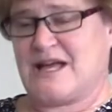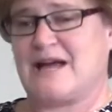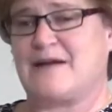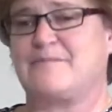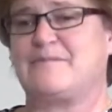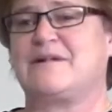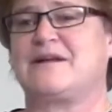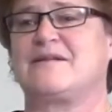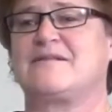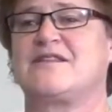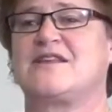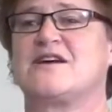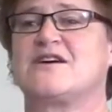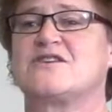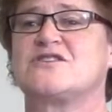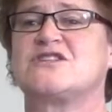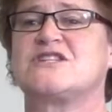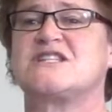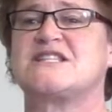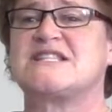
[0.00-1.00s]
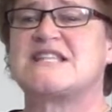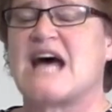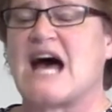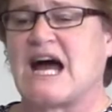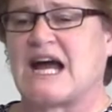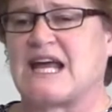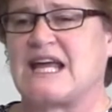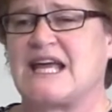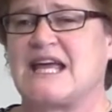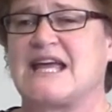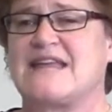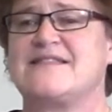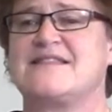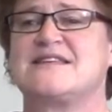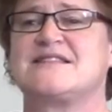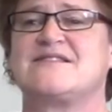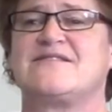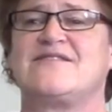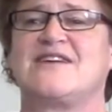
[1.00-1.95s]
And they're stuck in this